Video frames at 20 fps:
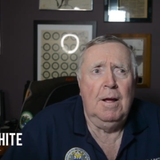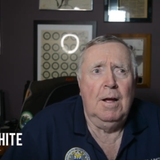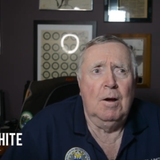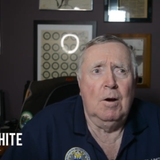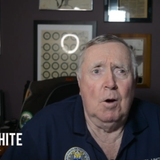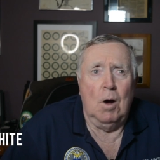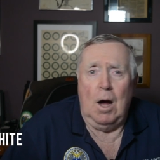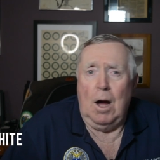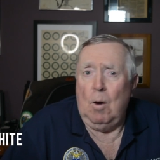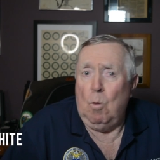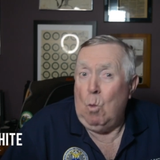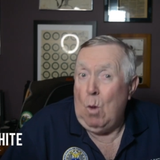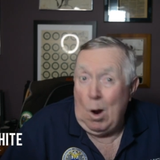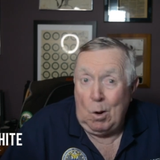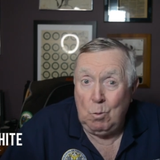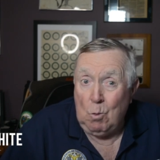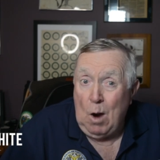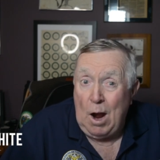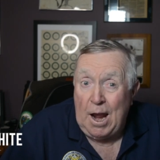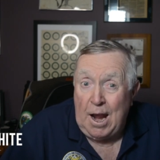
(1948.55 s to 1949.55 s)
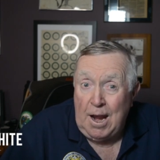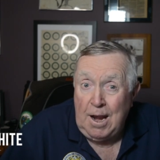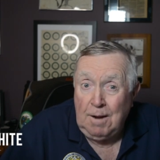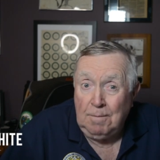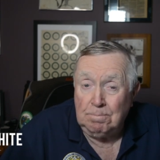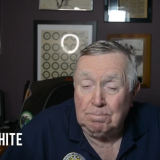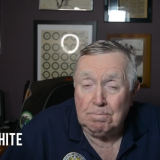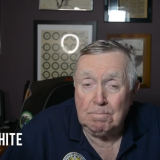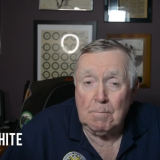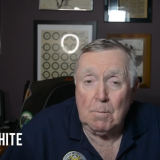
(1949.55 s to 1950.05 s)
one way,
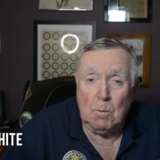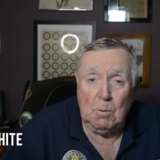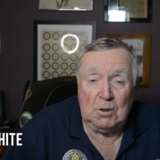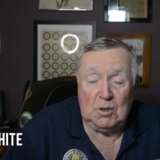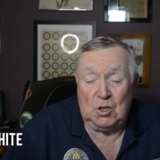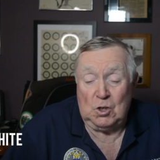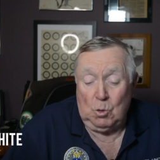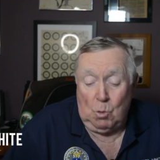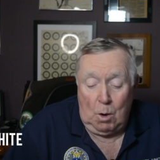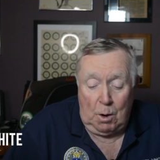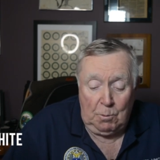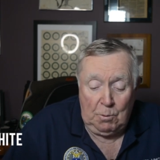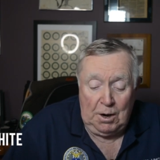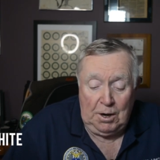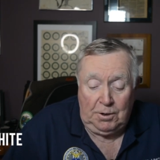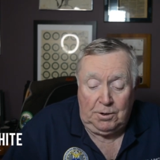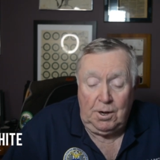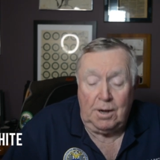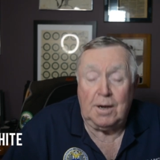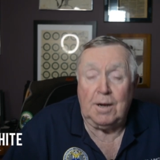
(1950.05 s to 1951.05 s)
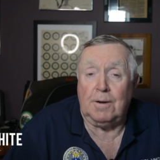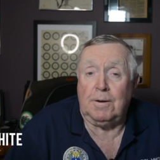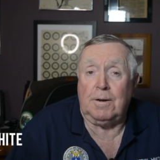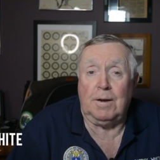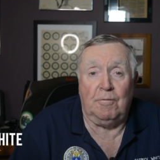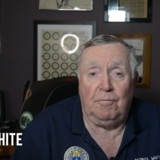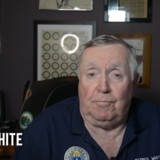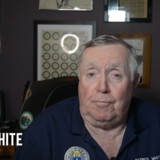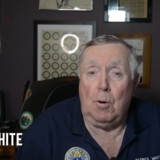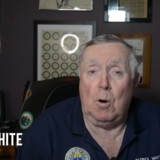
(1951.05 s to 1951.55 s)
which is a one-way ticket
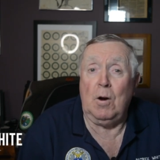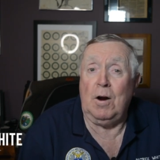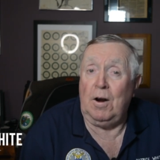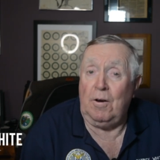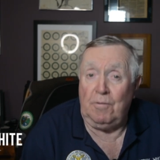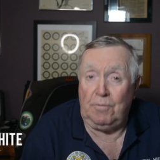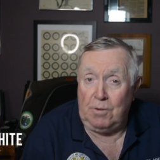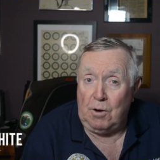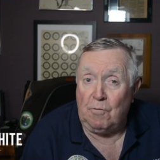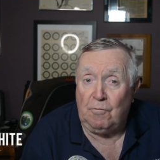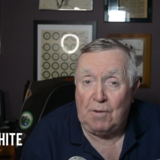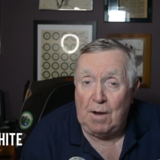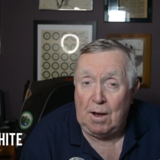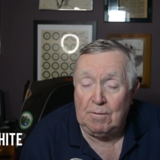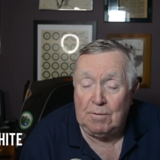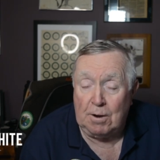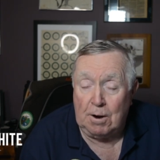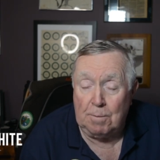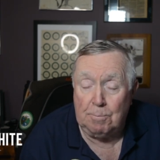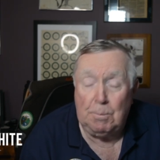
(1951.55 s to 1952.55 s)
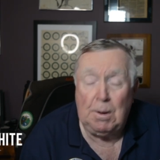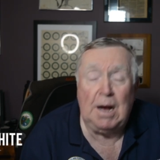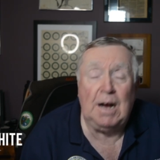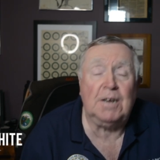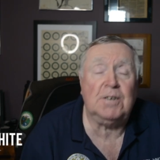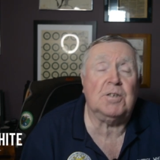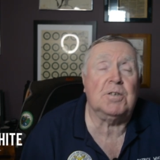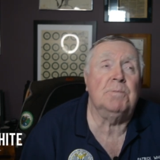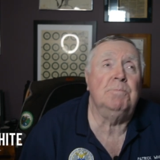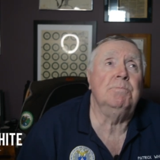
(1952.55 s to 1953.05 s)
to
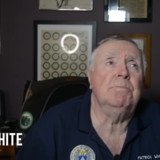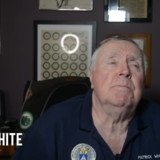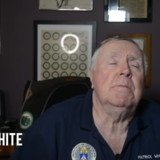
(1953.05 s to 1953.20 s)
$500.